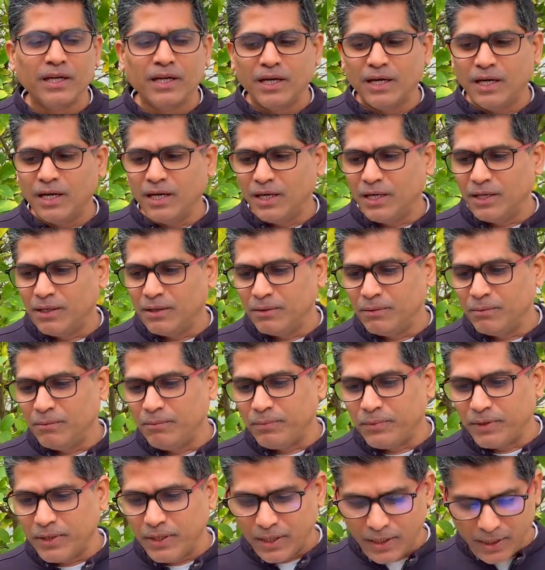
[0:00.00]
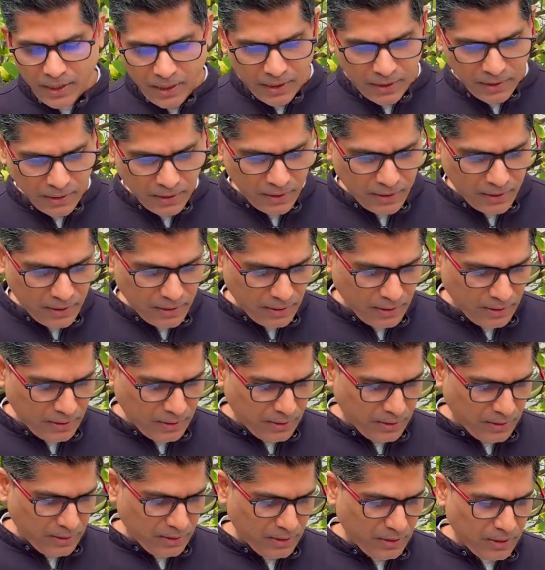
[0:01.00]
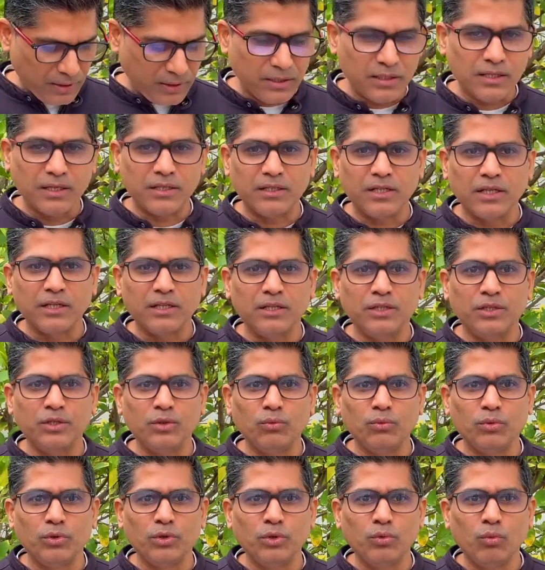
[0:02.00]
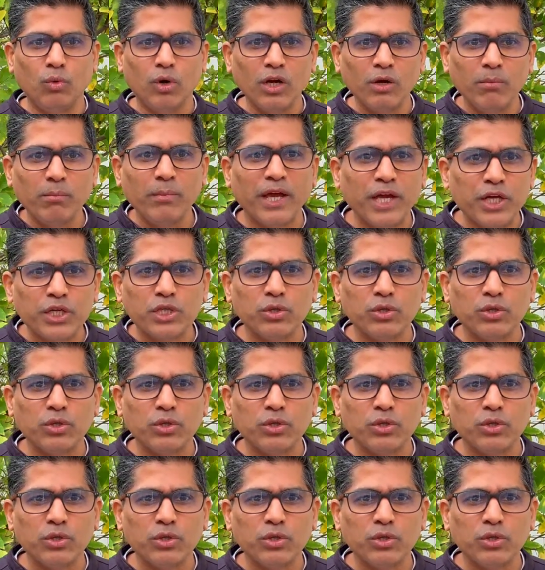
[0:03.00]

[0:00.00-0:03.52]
And you want to make